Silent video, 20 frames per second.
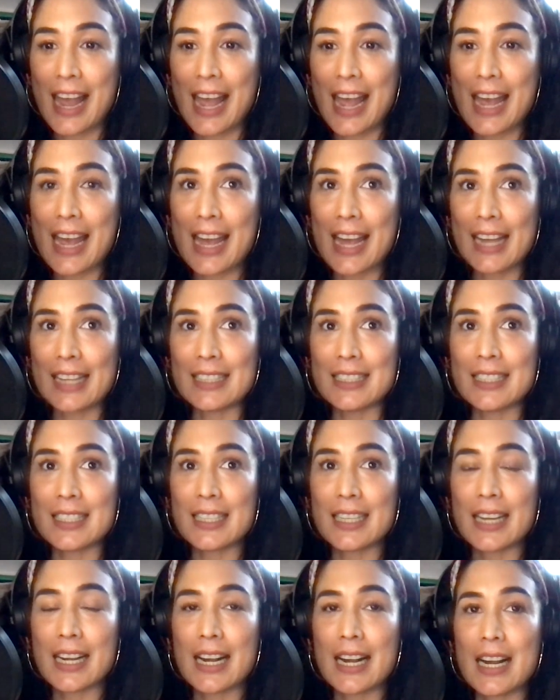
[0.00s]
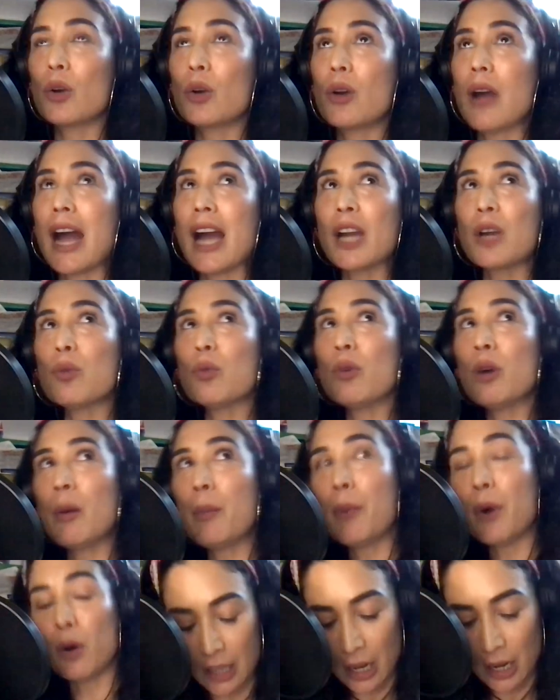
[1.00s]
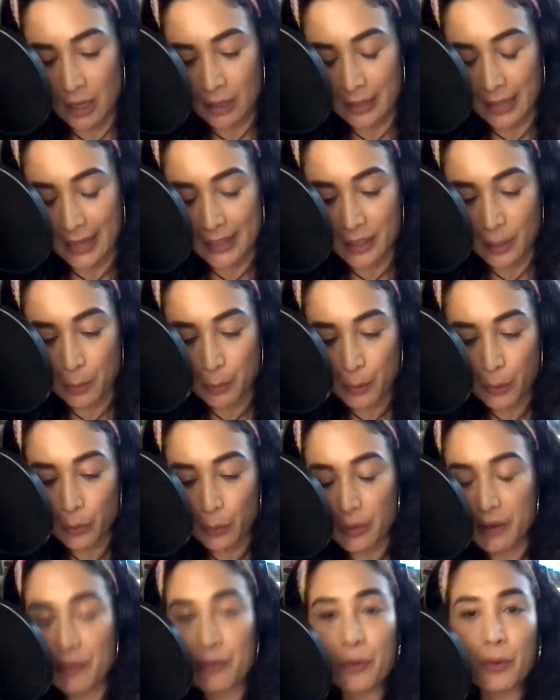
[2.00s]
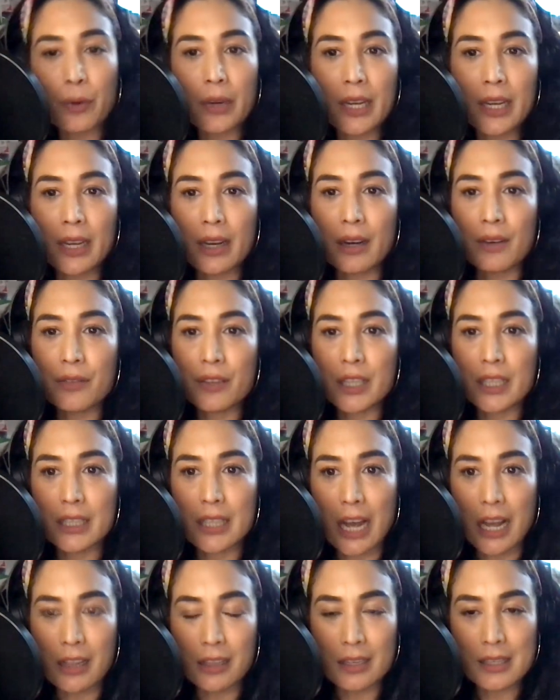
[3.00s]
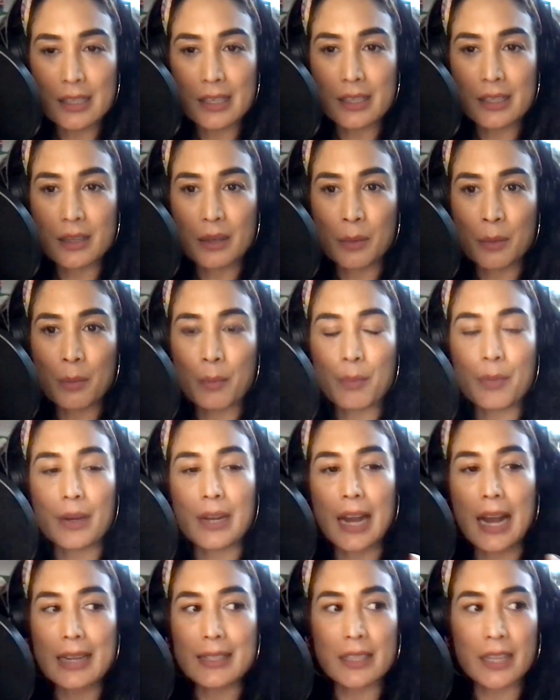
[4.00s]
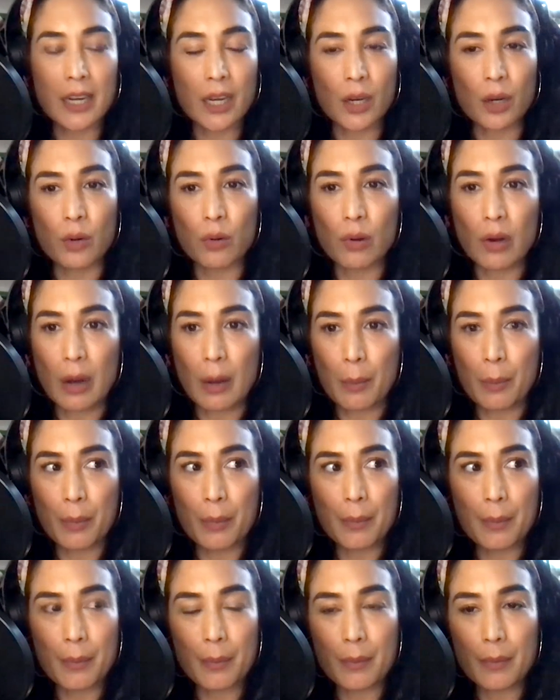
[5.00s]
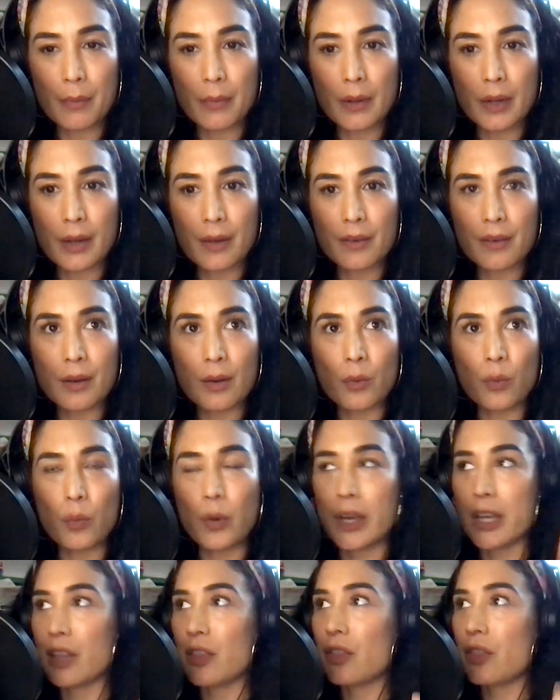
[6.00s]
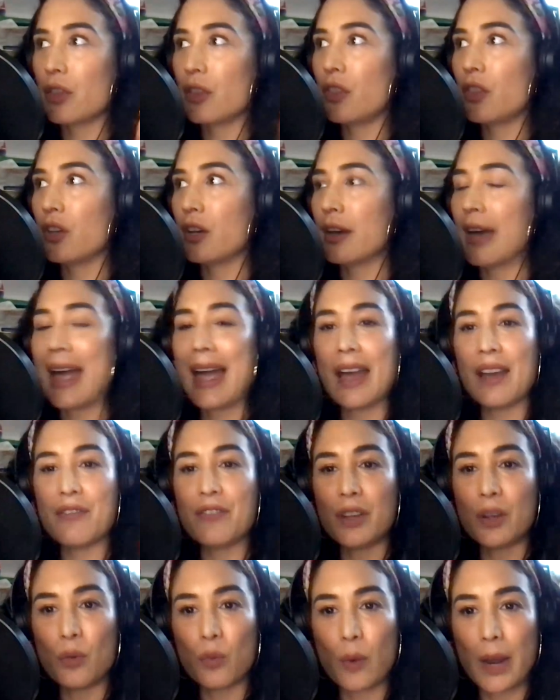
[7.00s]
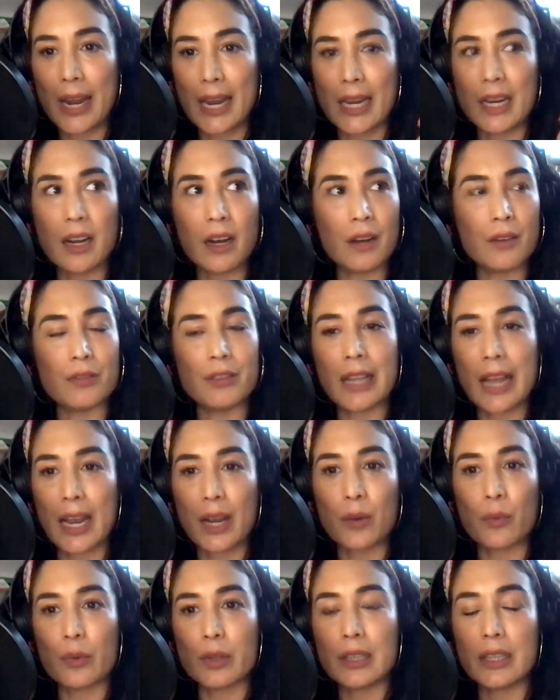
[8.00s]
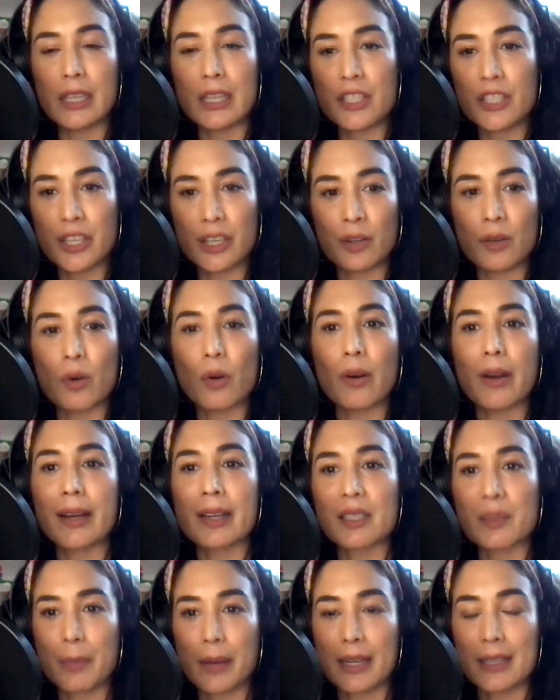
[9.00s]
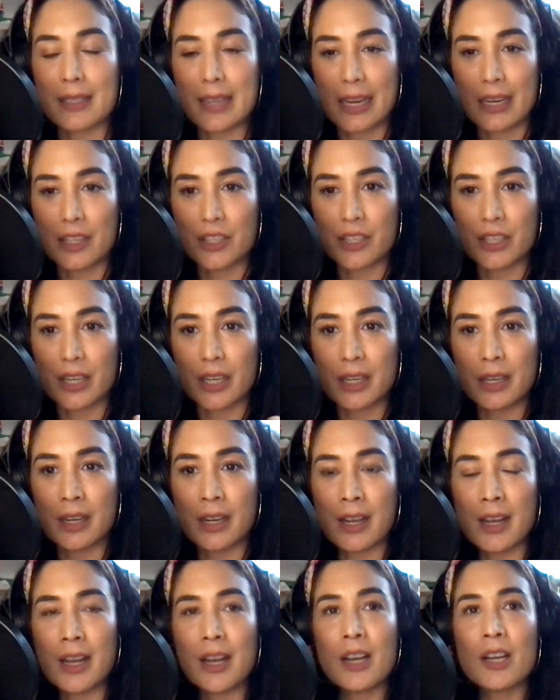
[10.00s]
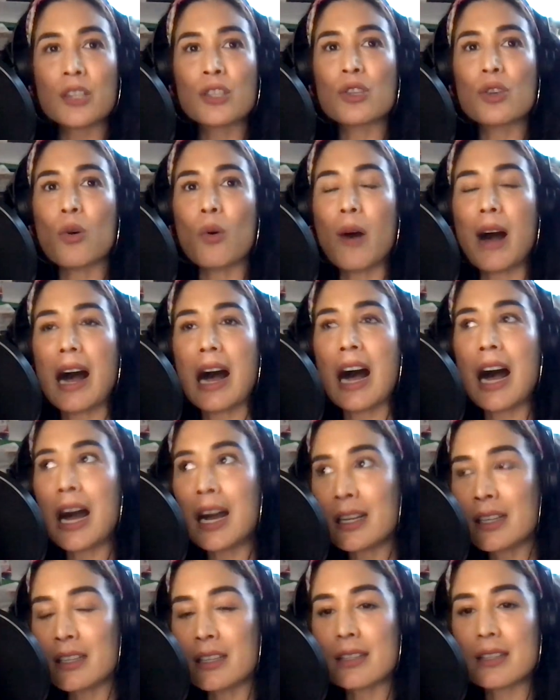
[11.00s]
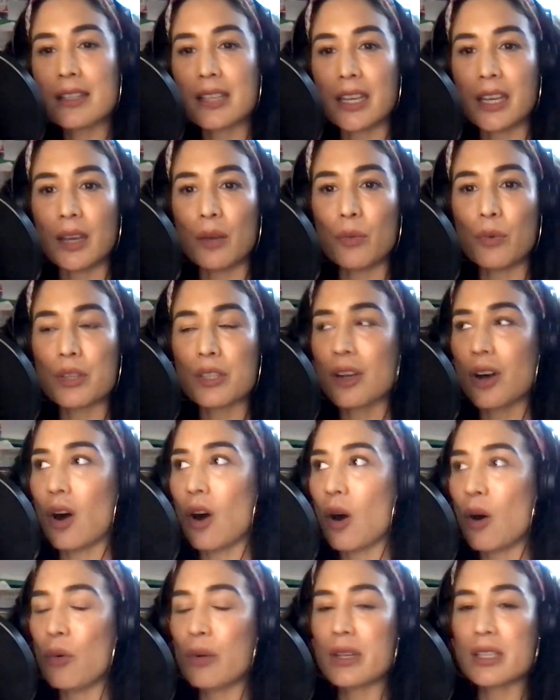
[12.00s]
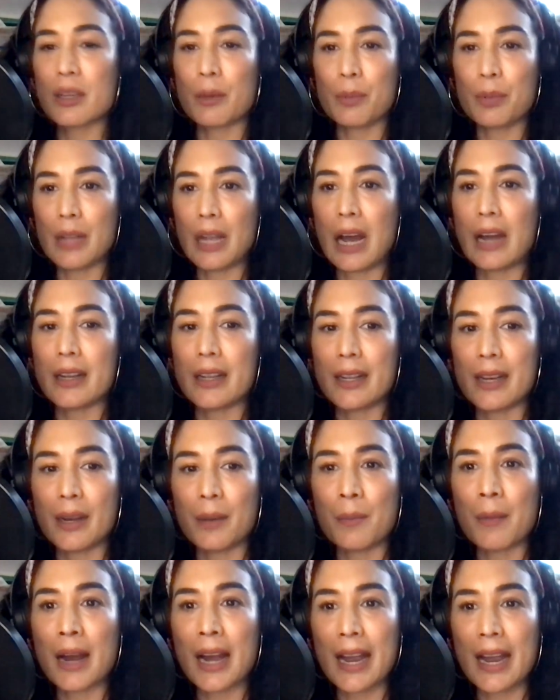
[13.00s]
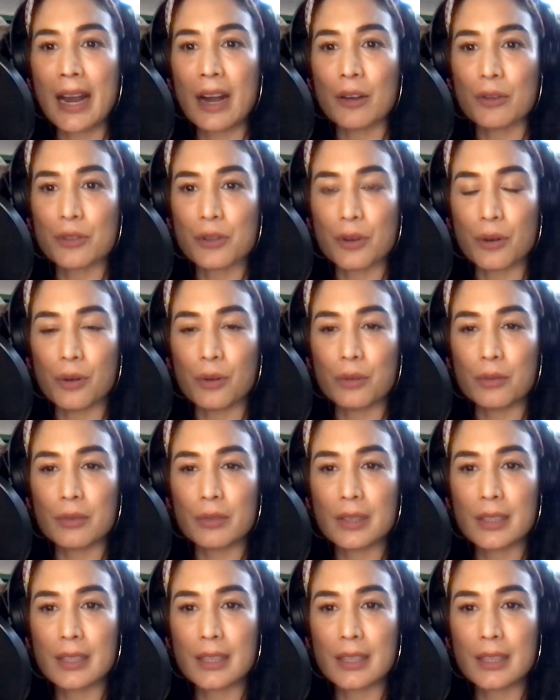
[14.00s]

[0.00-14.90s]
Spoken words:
And I grew up along like the periphery of Catholicism, but I didn't grow up with the heavy weight of like religion or expectation. So honesty was always applauded in my household.